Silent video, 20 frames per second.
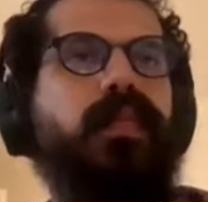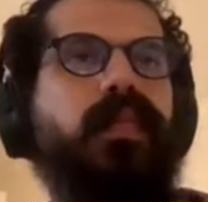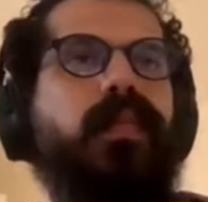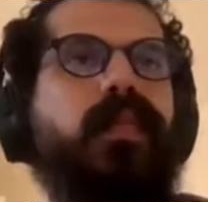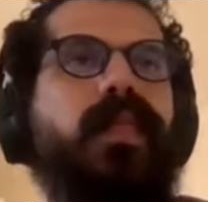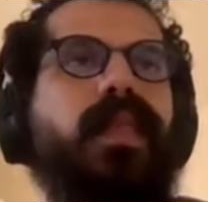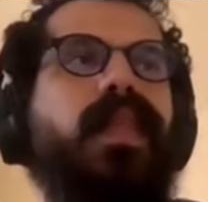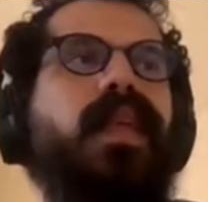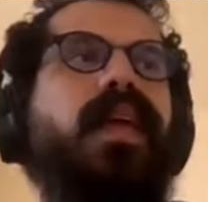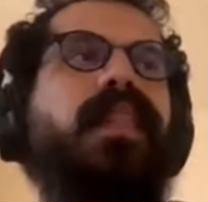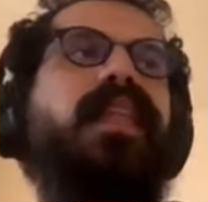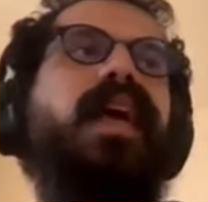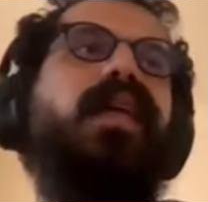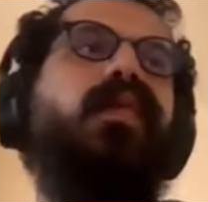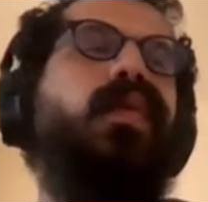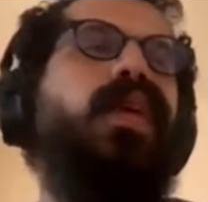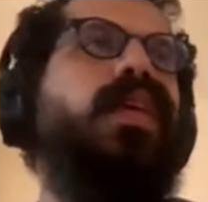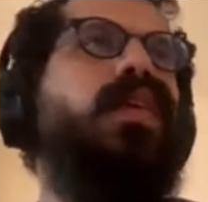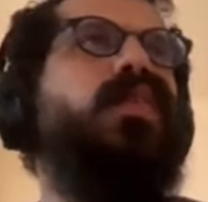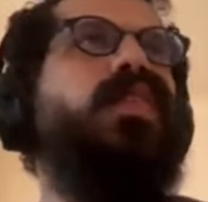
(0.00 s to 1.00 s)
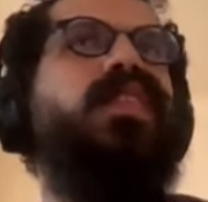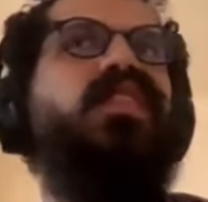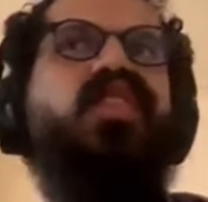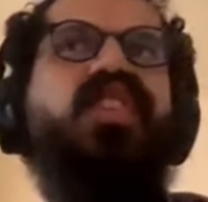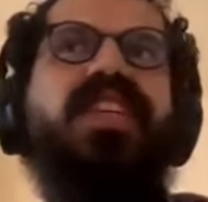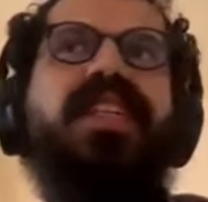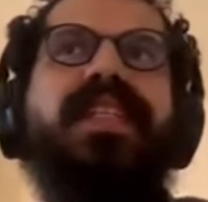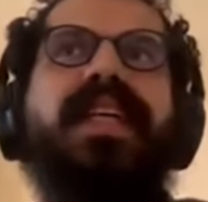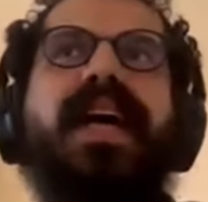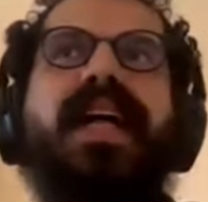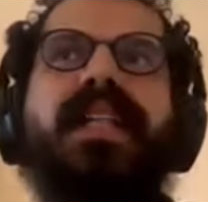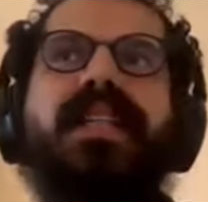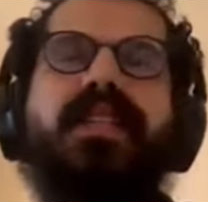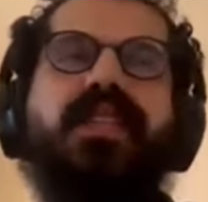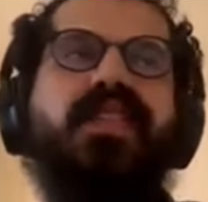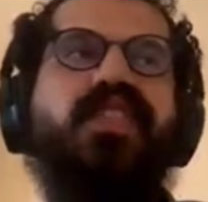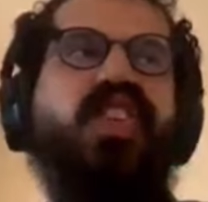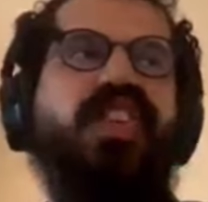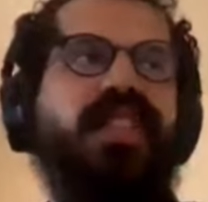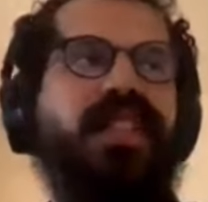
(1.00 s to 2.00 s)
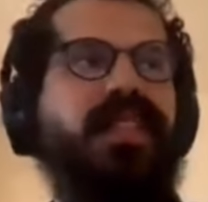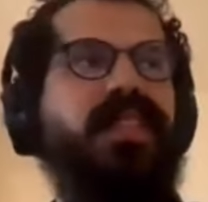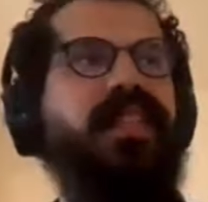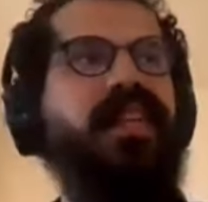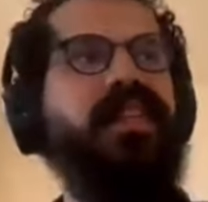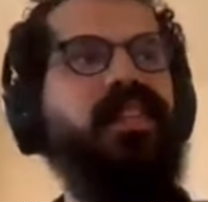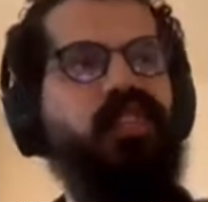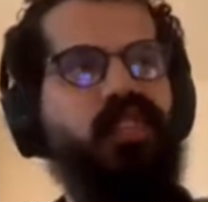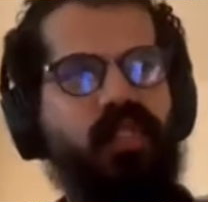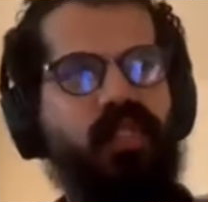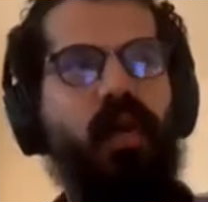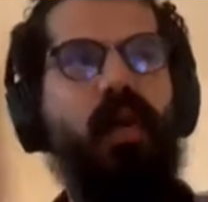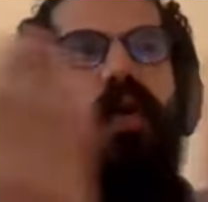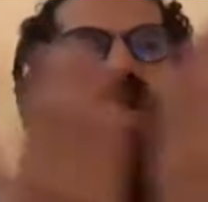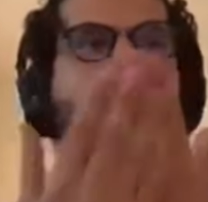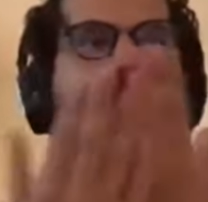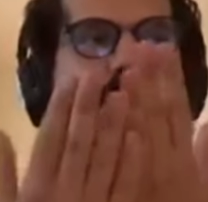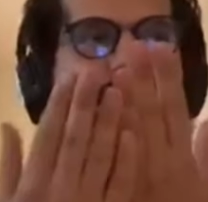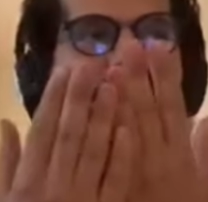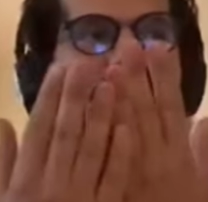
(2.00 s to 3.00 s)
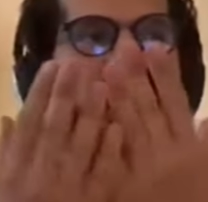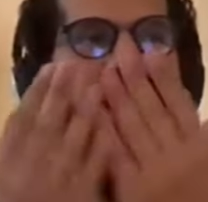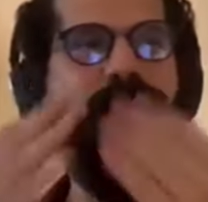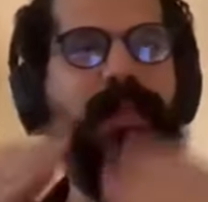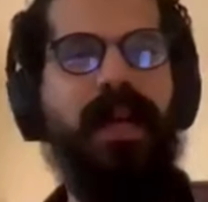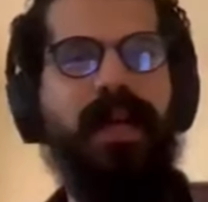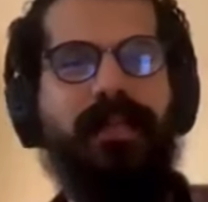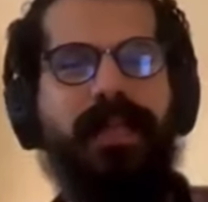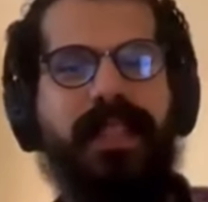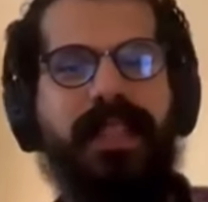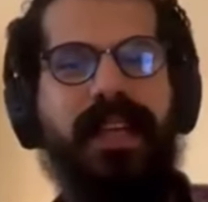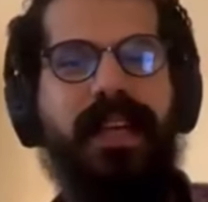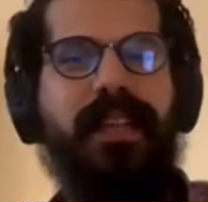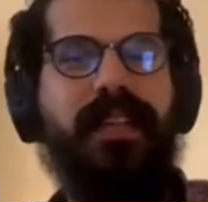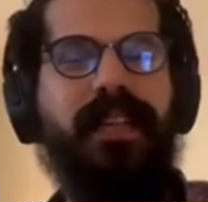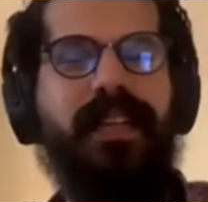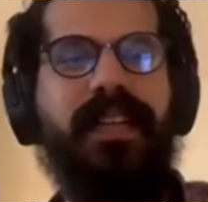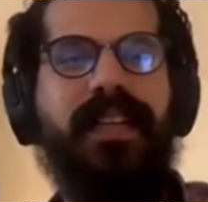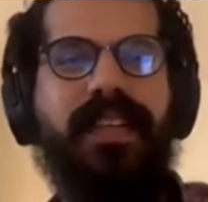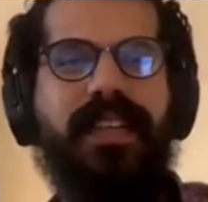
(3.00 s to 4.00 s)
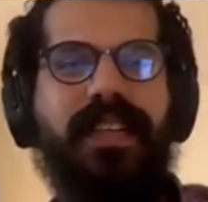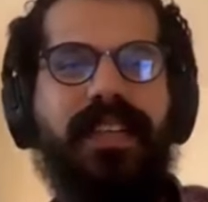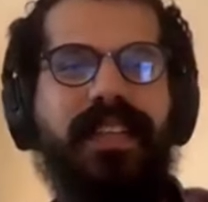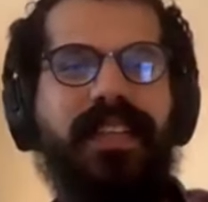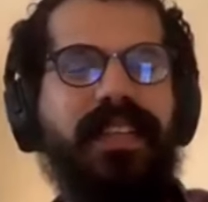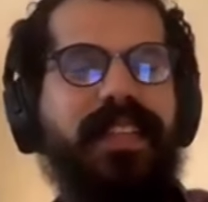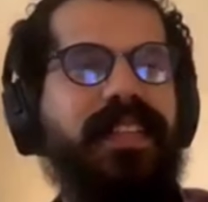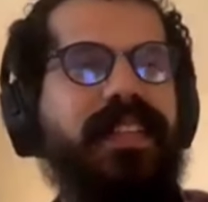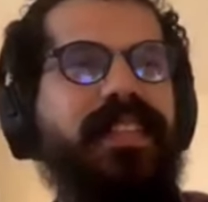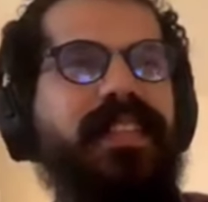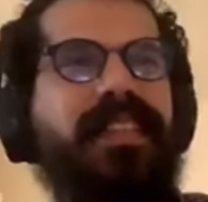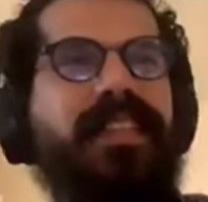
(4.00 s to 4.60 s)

And then we use GDAL to just stitch all of these maps together. Uh, yeah.